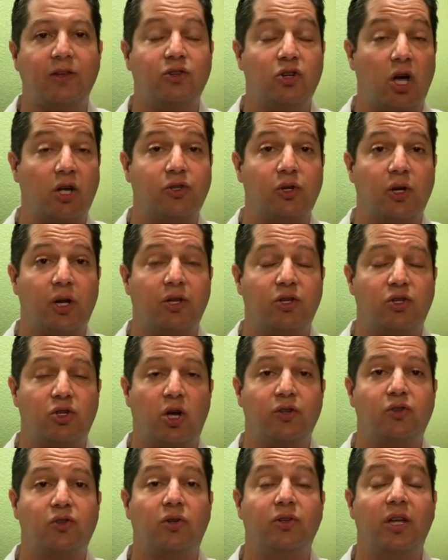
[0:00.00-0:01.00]
and Johnson &
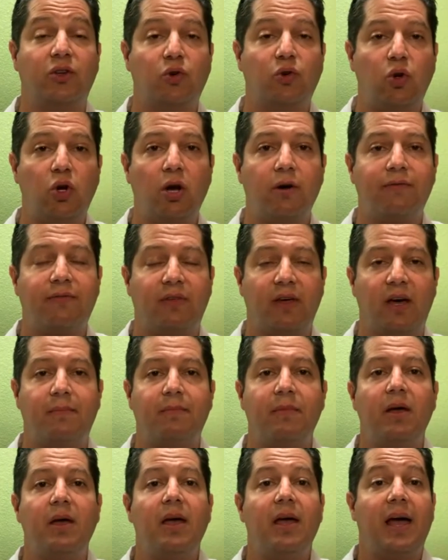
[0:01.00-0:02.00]
Johnson. The three of
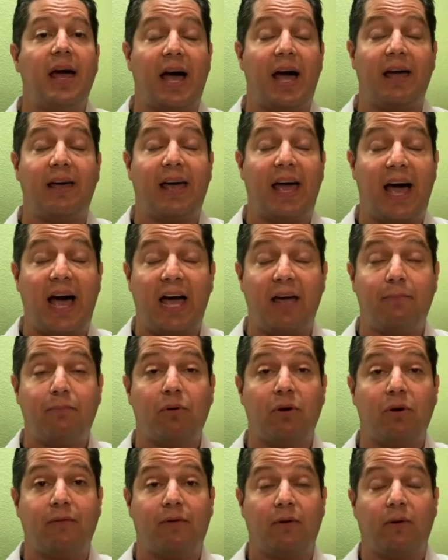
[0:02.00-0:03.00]
them have high
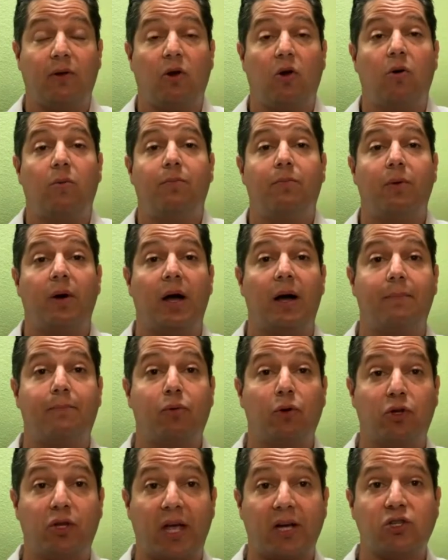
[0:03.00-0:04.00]

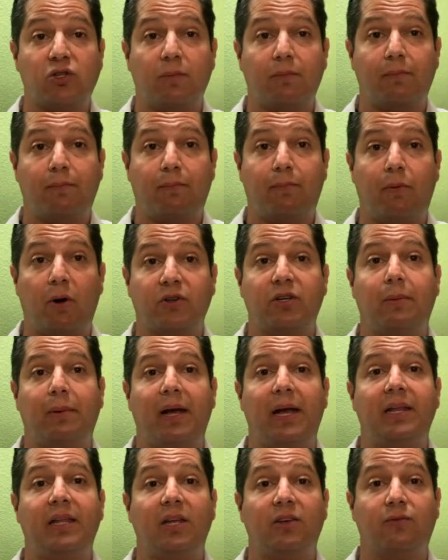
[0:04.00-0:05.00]
protection
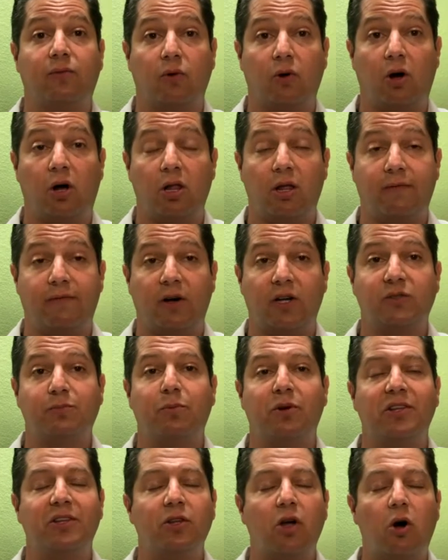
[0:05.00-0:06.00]
possibilities for all of us,
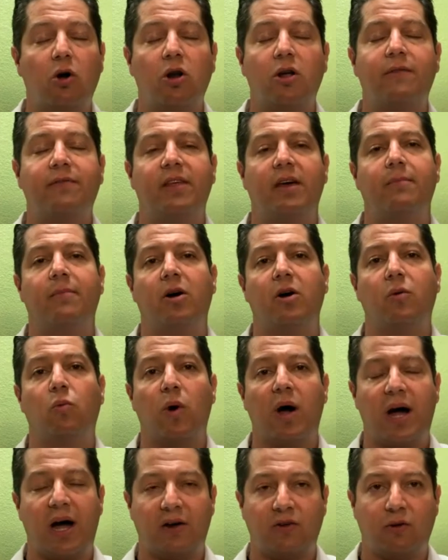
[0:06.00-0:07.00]
but none of them are
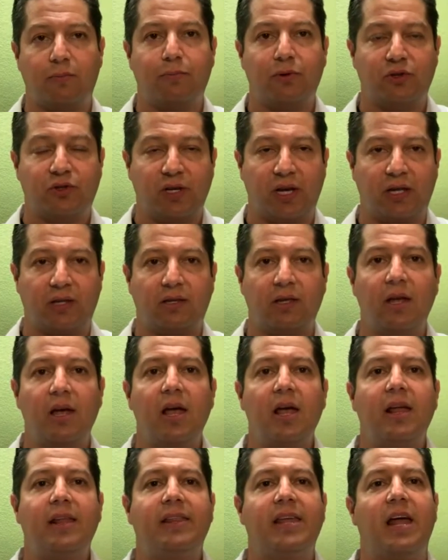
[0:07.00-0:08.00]
100%.
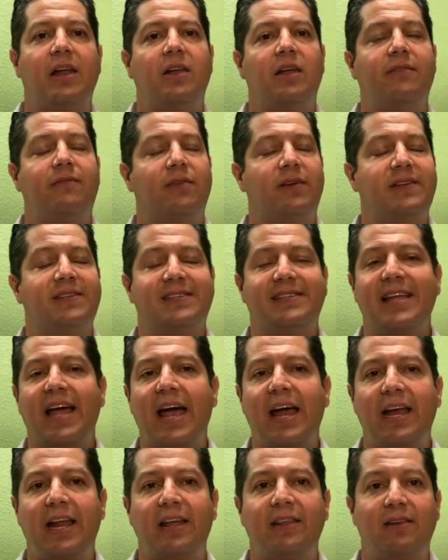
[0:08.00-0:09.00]
Then if it's
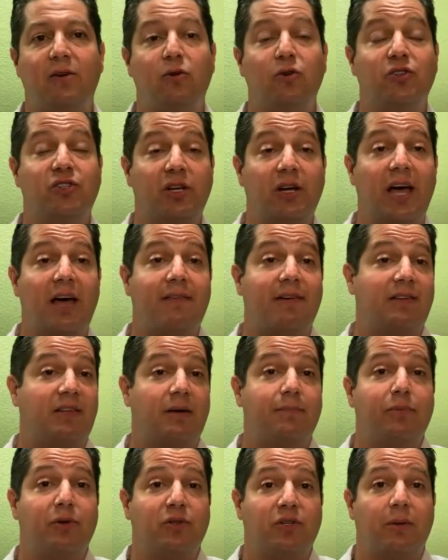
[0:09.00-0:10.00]
90, you still have a
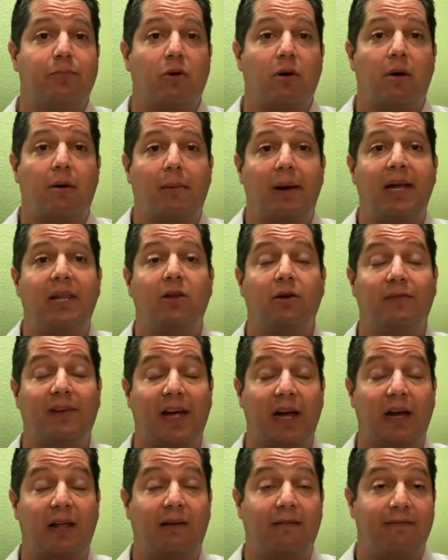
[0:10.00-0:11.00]
10% probability of
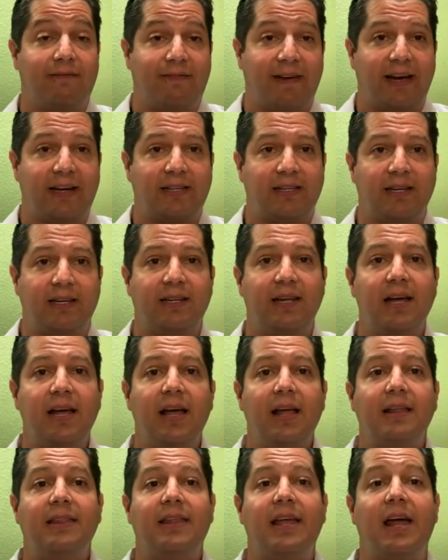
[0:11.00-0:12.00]
getting infected.
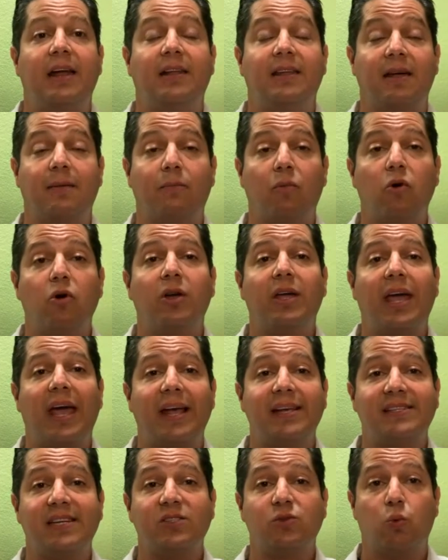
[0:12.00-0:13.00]
Then the more
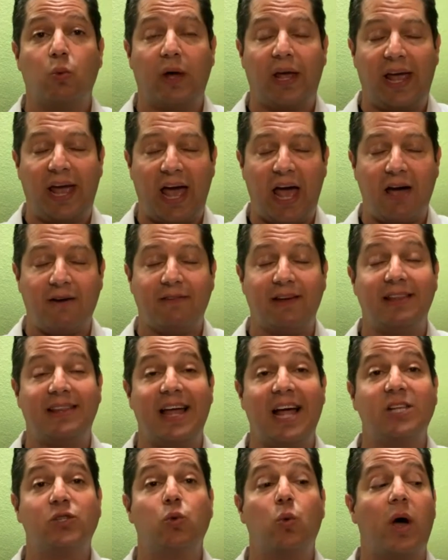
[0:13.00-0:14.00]
cases we have,
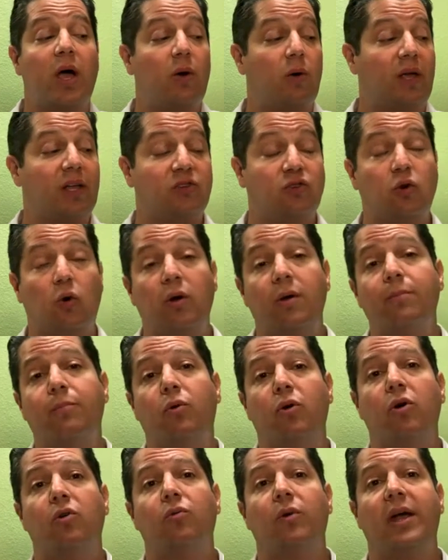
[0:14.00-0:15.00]
and that's why it's so
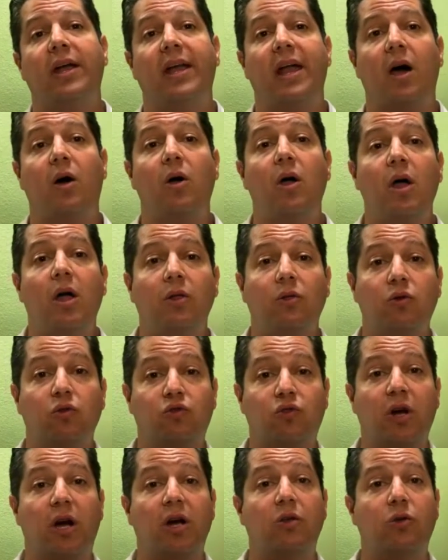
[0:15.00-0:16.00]
important right now to
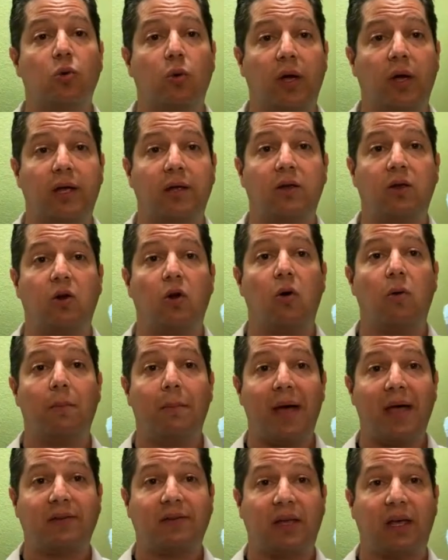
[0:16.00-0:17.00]
start doing,
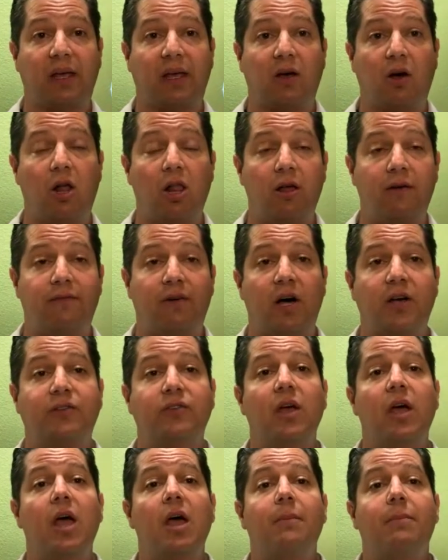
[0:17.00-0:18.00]
masking all of
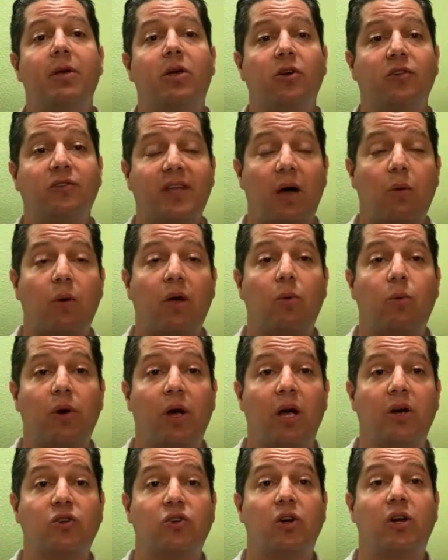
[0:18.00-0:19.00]
us, because that way
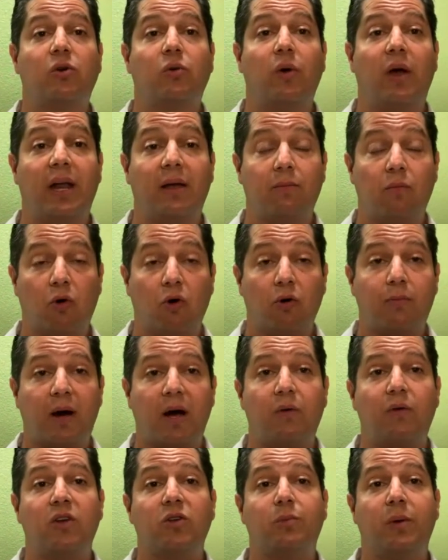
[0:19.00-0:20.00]
we're actually creating more
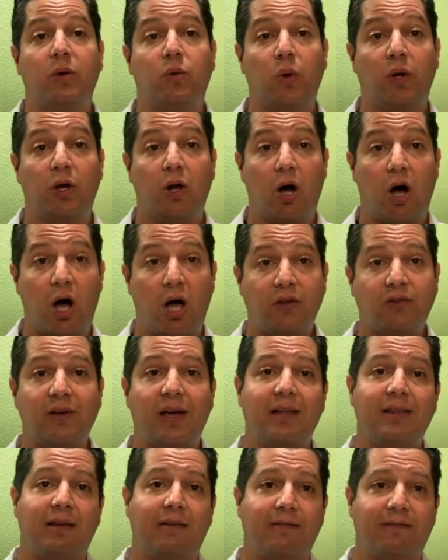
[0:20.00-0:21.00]
barriers between us
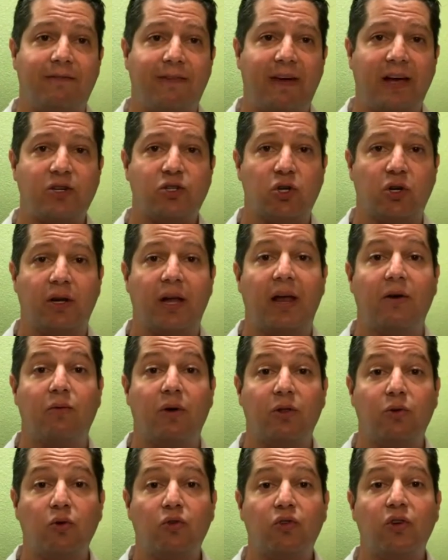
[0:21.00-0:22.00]
and the infection and
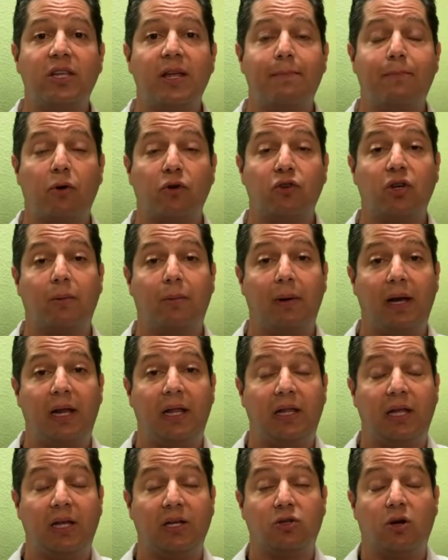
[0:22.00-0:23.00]
reducing the
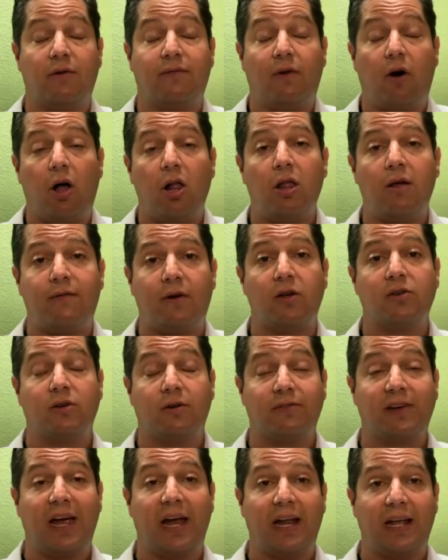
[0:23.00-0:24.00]
possibilities of all of us
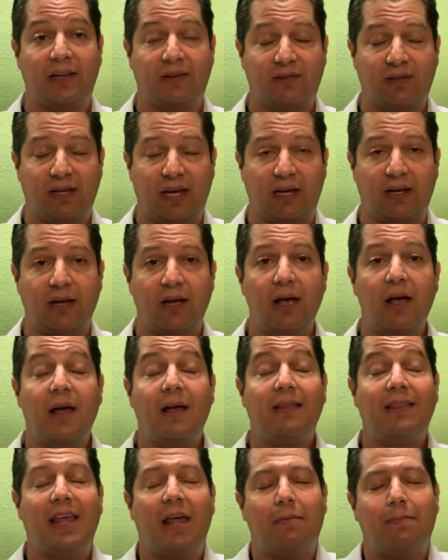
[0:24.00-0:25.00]
of getting sick.
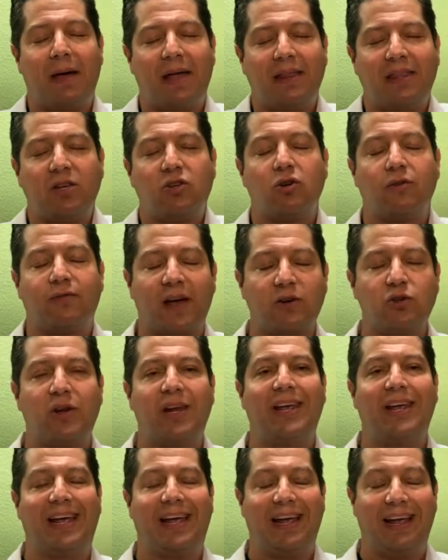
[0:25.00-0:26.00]
The advantage of
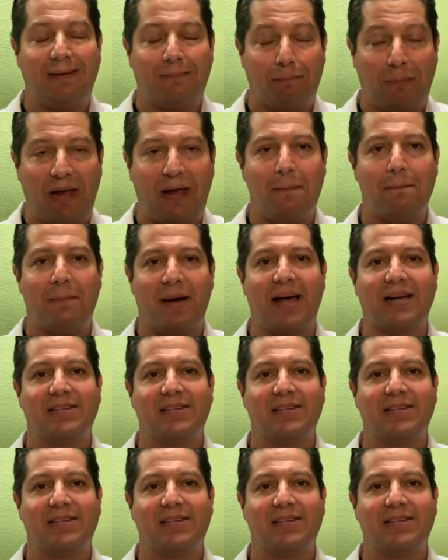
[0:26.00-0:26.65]
actually being